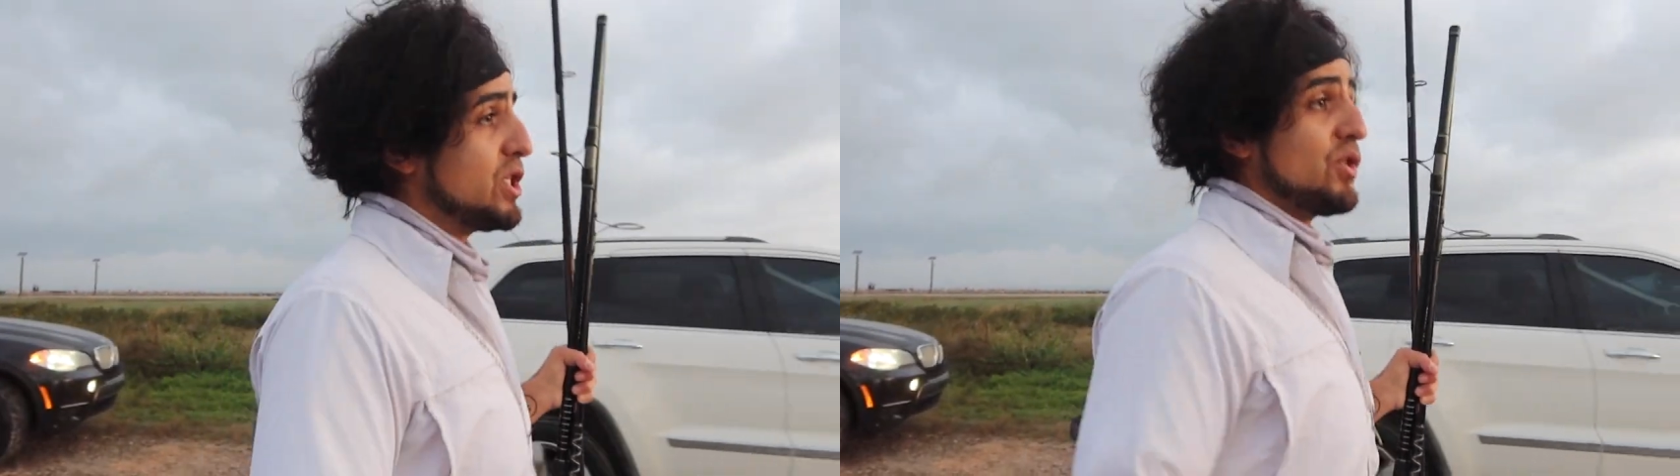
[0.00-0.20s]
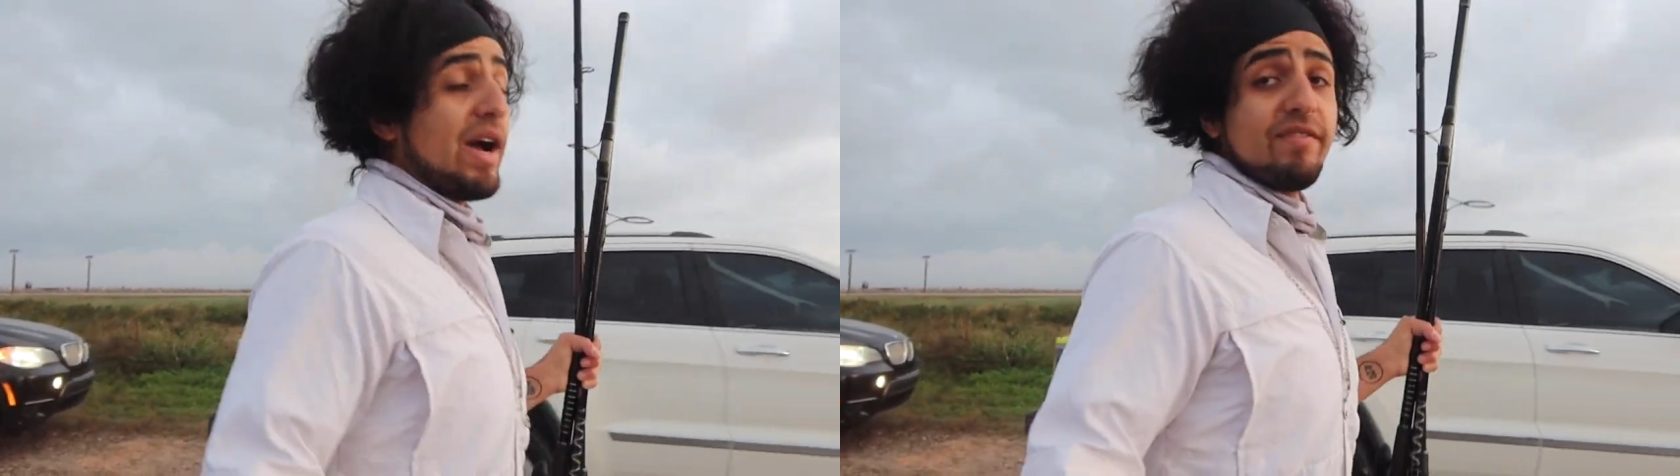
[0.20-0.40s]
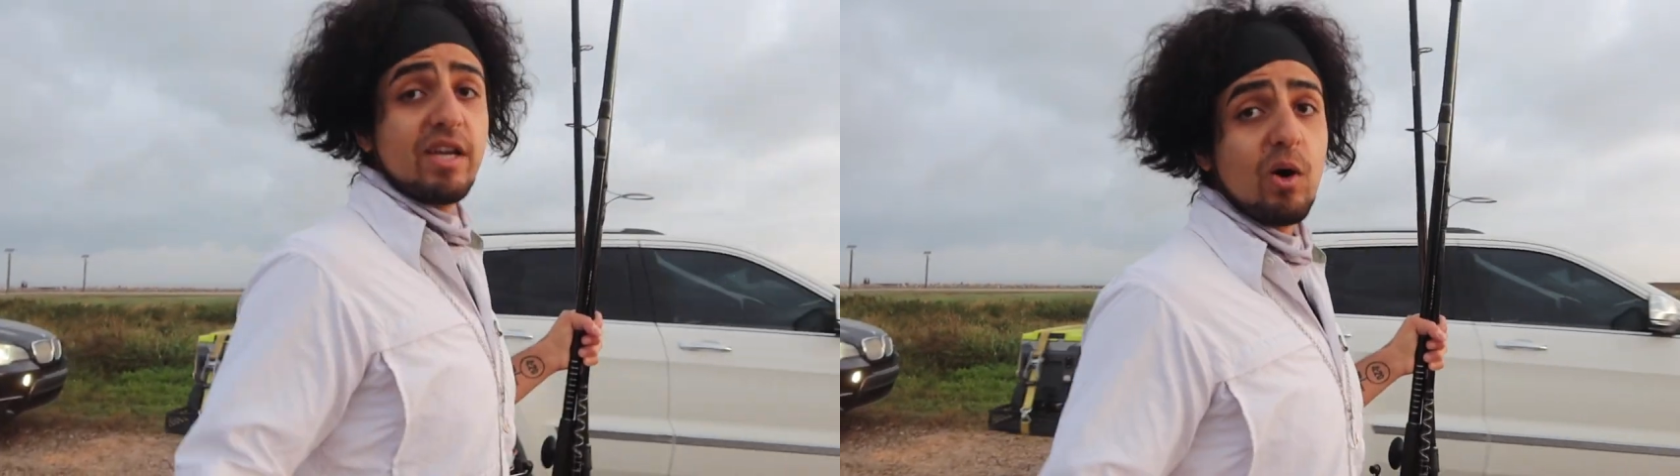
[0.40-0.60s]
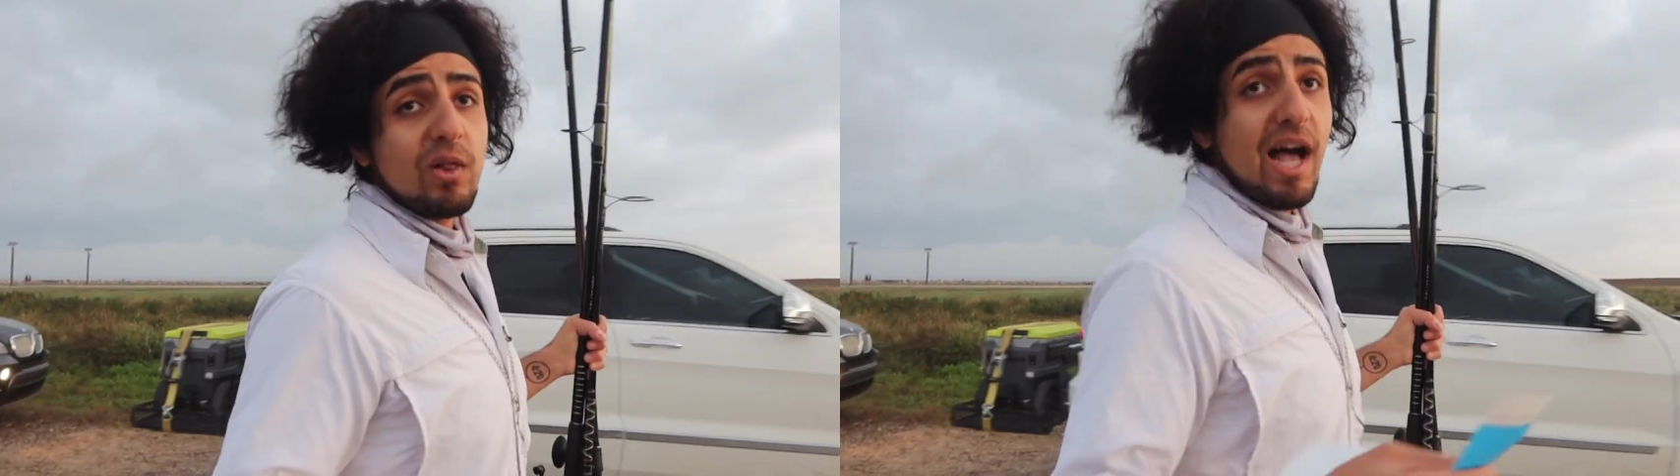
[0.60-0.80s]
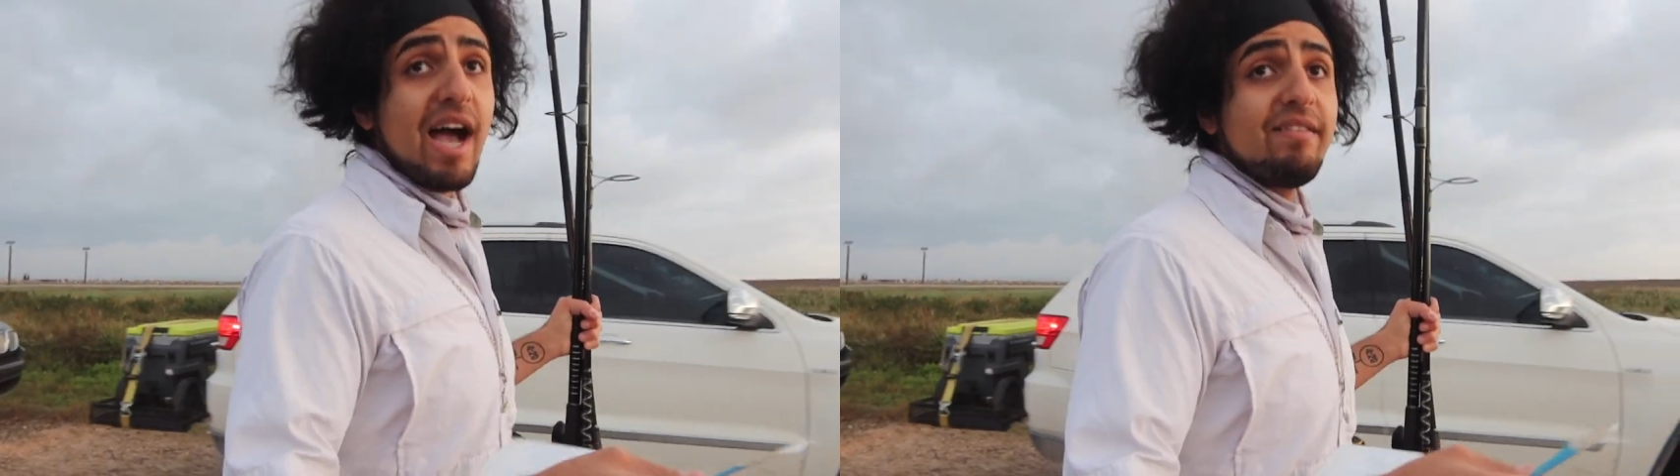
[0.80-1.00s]
which you have to go
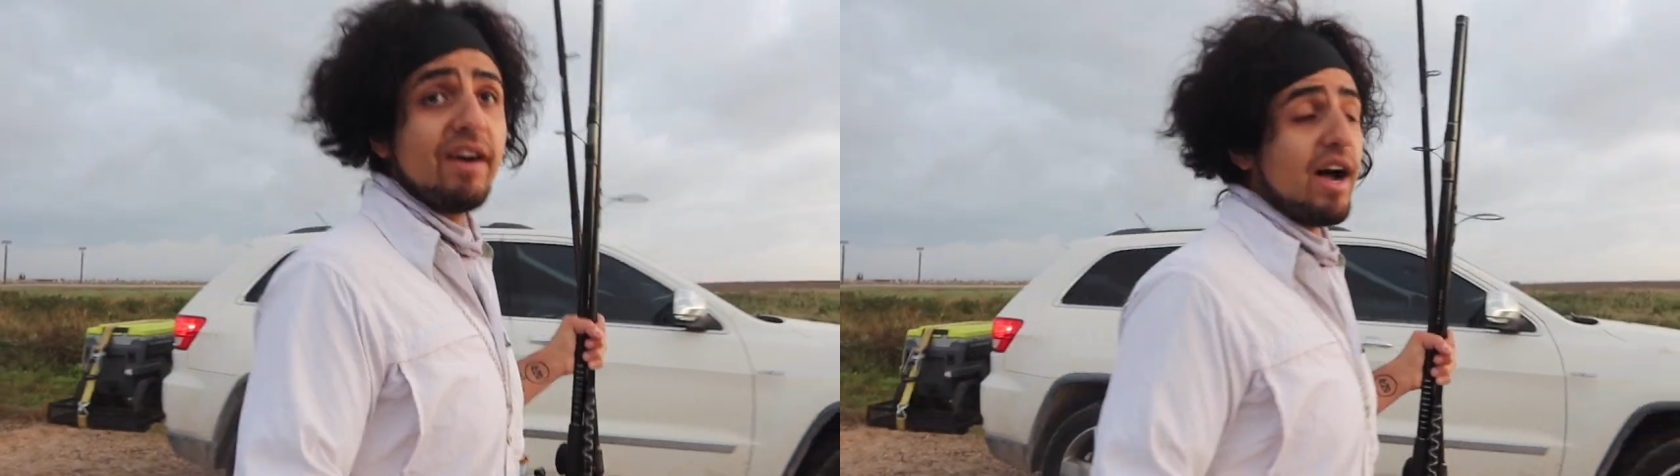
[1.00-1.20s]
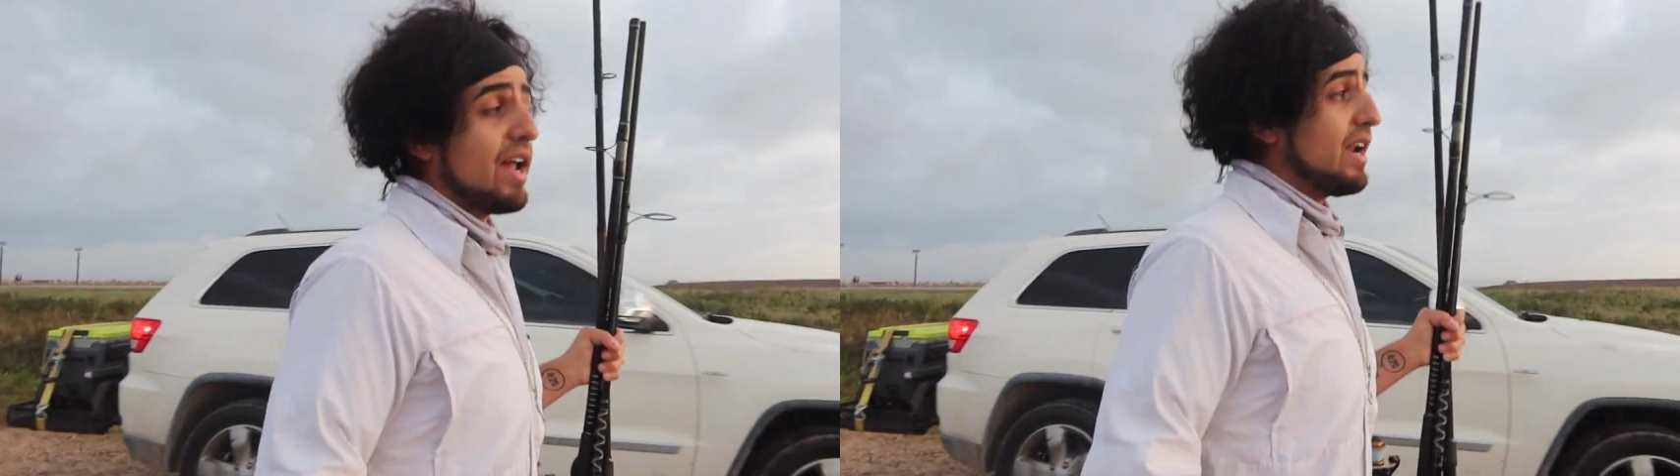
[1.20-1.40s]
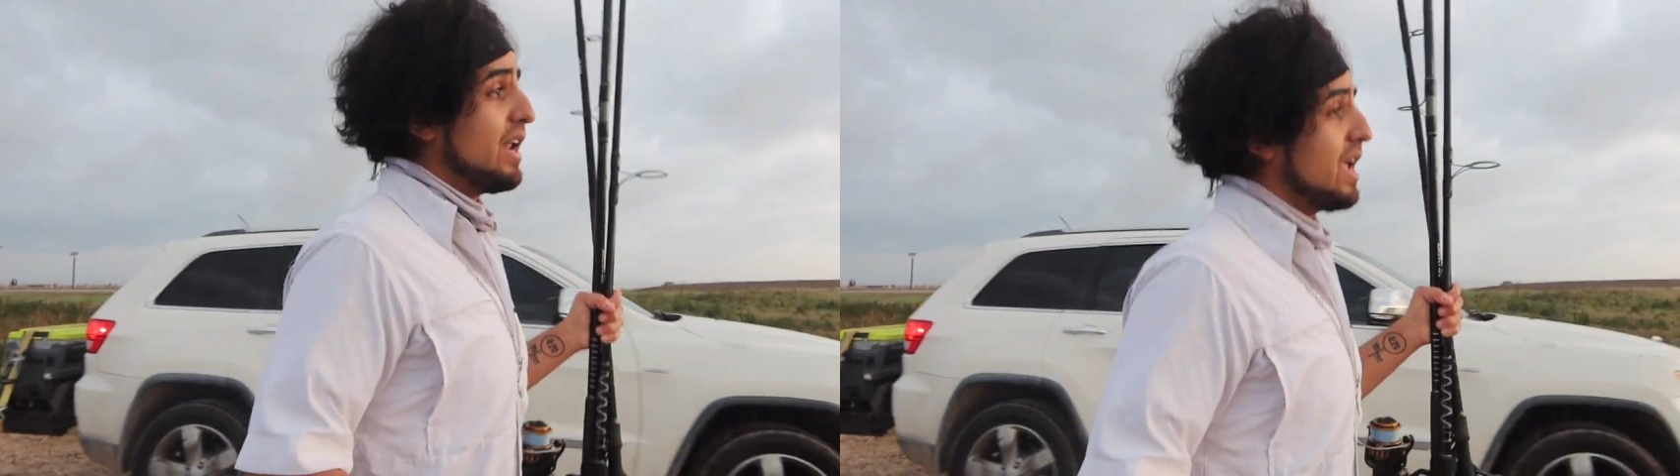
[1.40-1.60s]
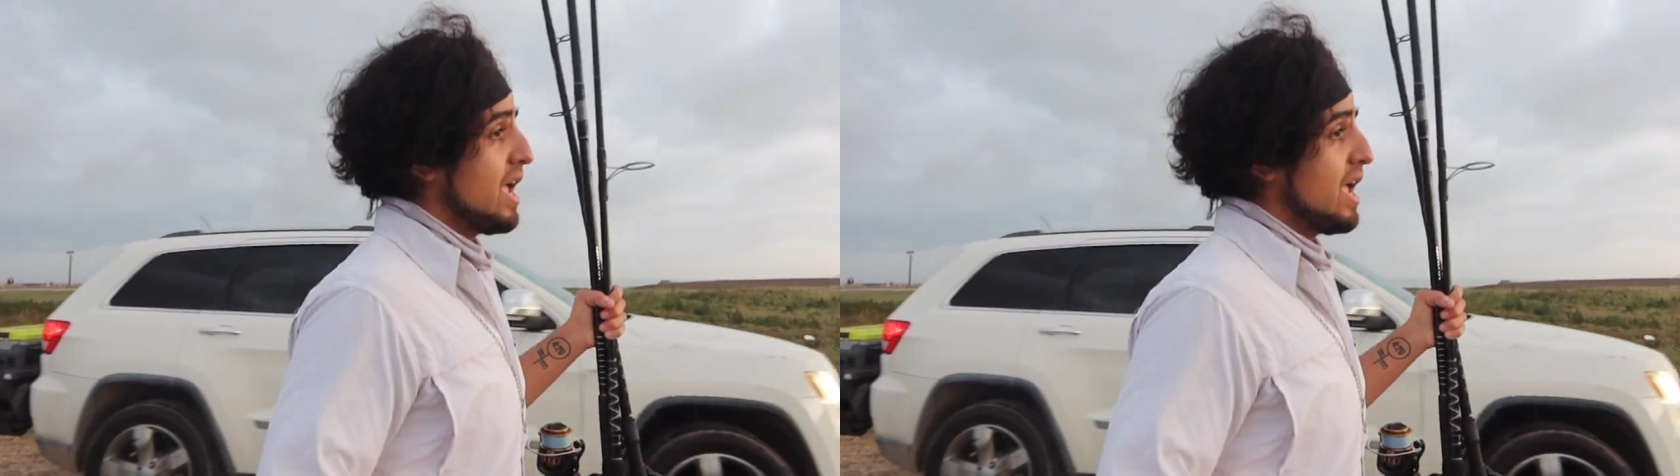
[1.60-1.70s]
live on,